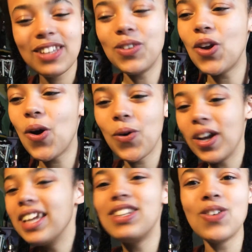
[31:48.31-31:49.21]

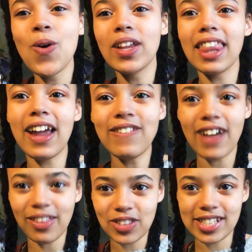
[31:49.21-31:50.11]
in your life
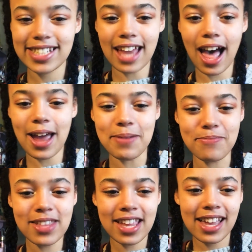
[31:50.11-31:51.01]
at this time.
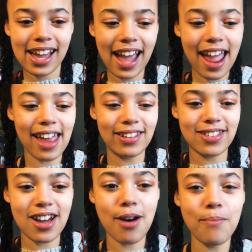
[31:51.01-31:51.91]
And
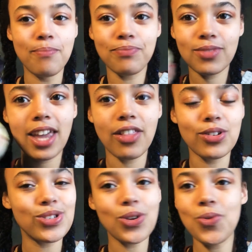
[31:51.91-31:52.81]

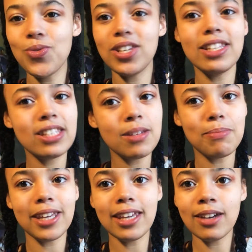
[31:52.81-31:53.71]
there's no need
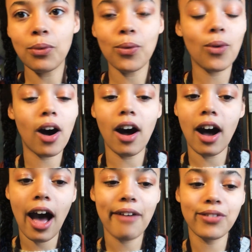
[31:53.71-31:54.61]
to
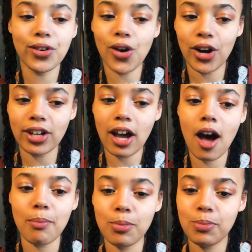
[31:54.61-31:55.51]
have your guard
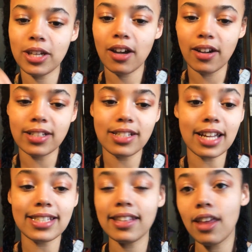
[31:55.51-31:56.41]
up, because I
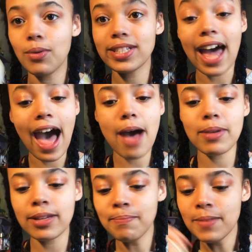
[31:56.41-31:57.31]
see that was a
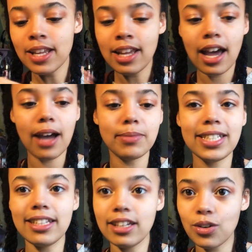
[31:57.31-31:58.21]
habit. I'm
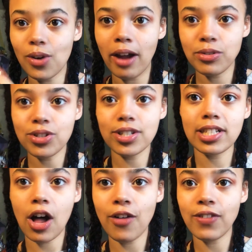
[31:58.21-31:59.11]
seeing ground
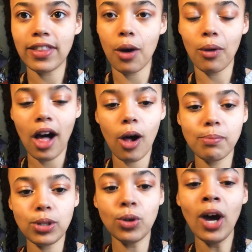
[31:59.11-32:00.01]
yourself, and that will
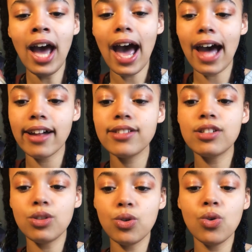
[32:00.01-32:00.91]
help you as
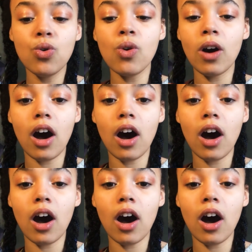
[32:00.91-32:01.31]
you